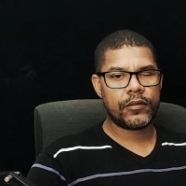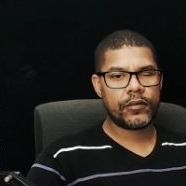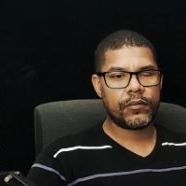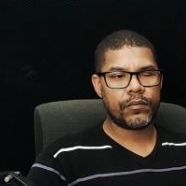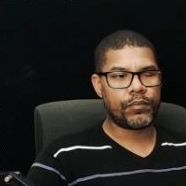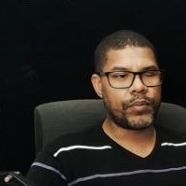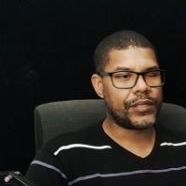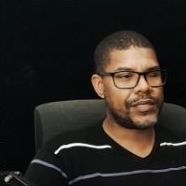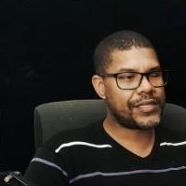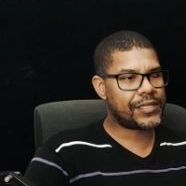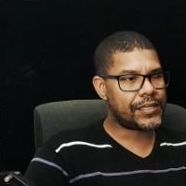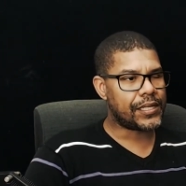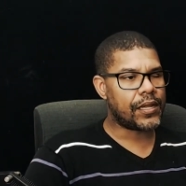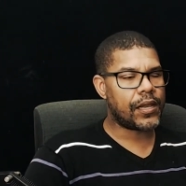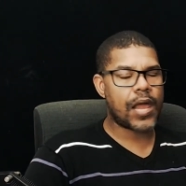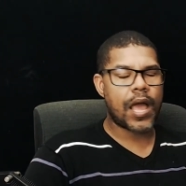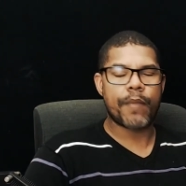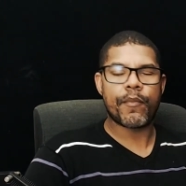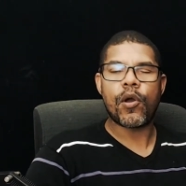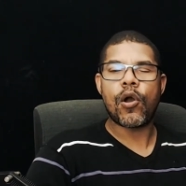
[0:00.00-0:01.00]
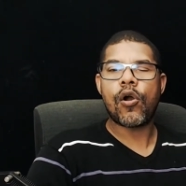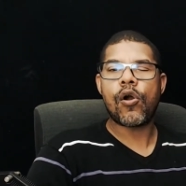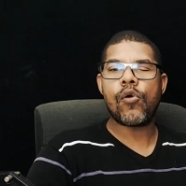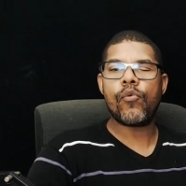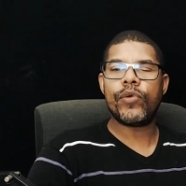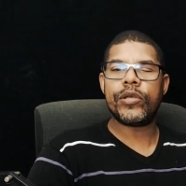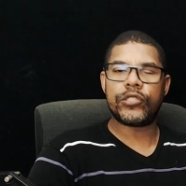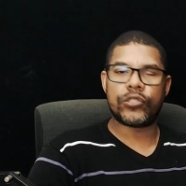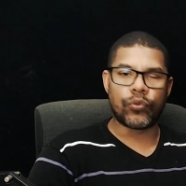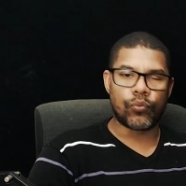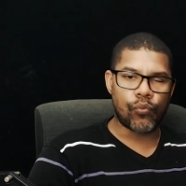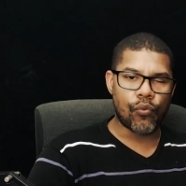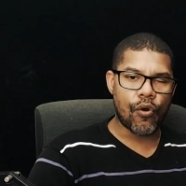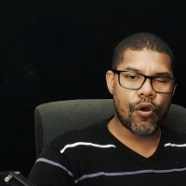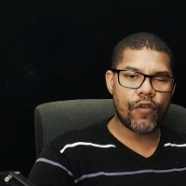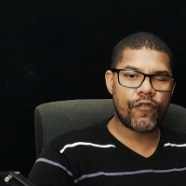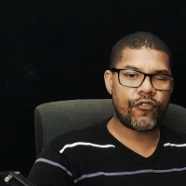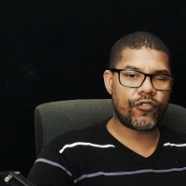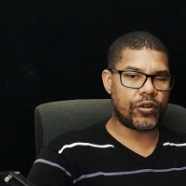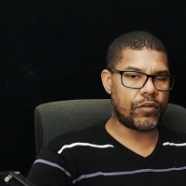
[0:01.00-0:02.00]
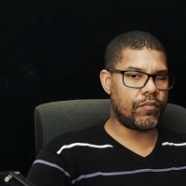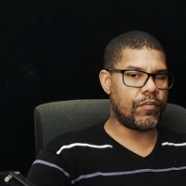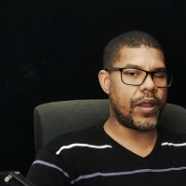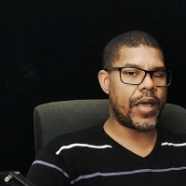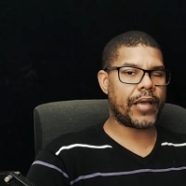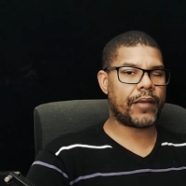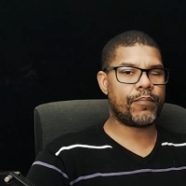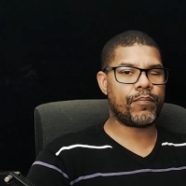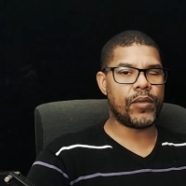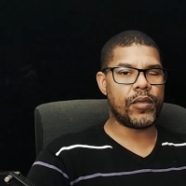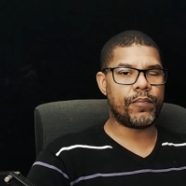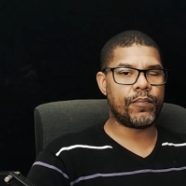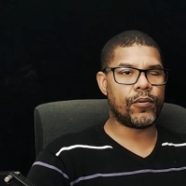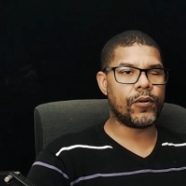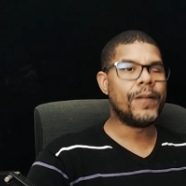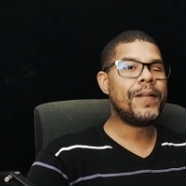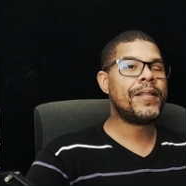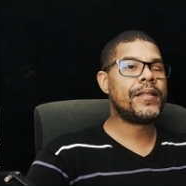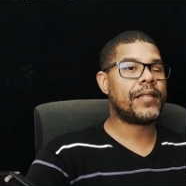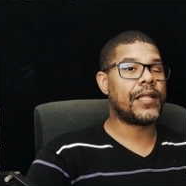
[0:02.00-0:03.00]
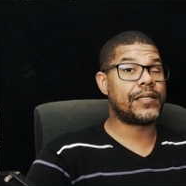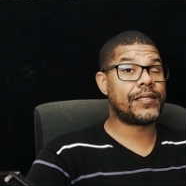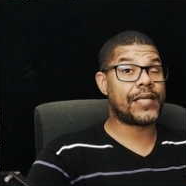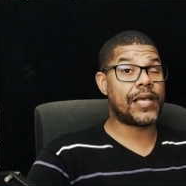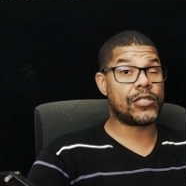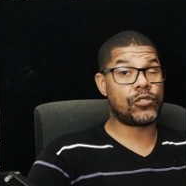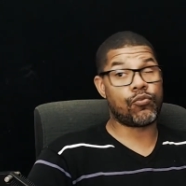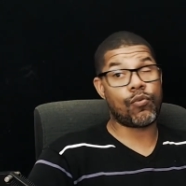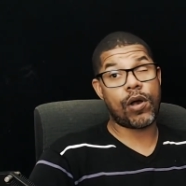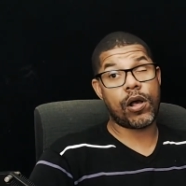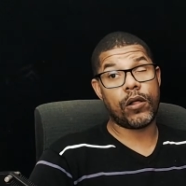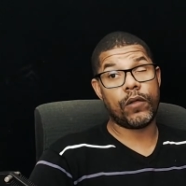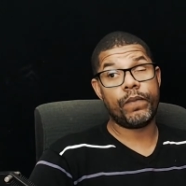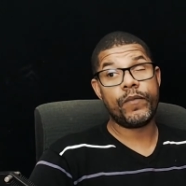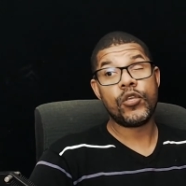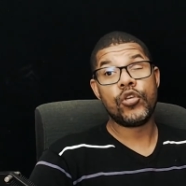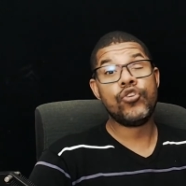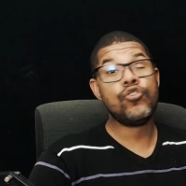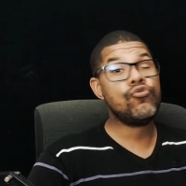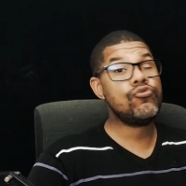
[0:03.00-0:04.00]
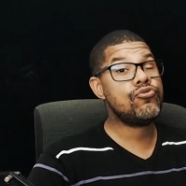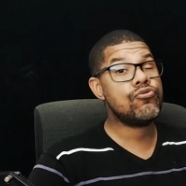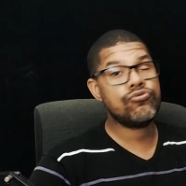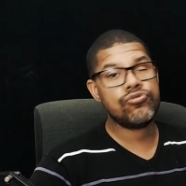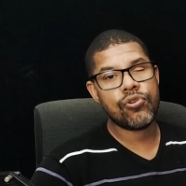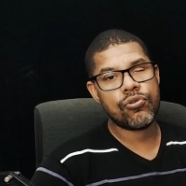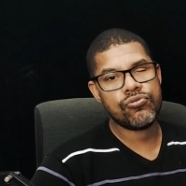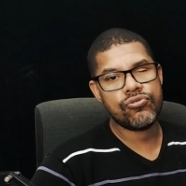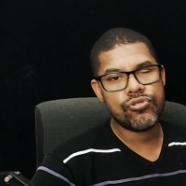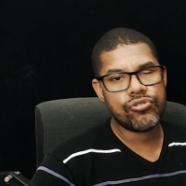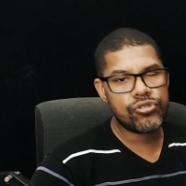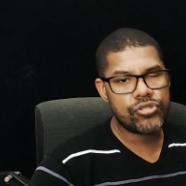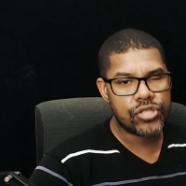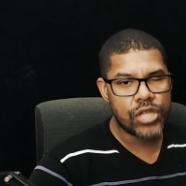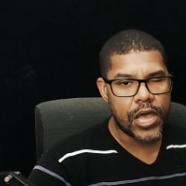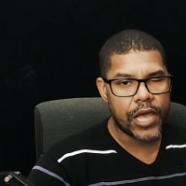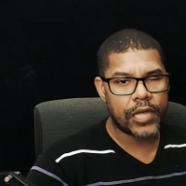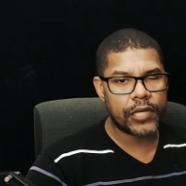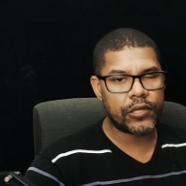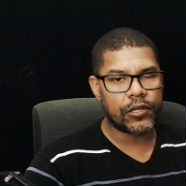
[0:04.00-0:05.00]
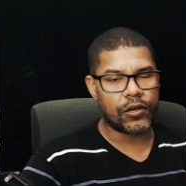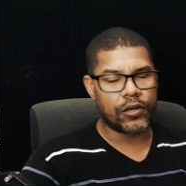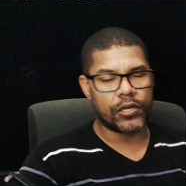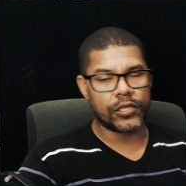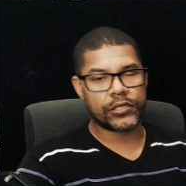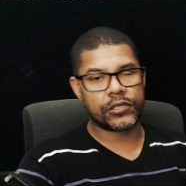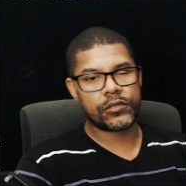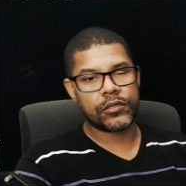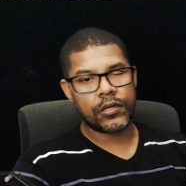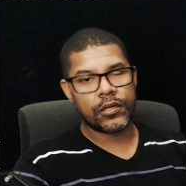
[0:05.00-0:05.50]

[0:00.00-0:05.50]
but still I'm always wrong for the black people that says, well, you don't understand us.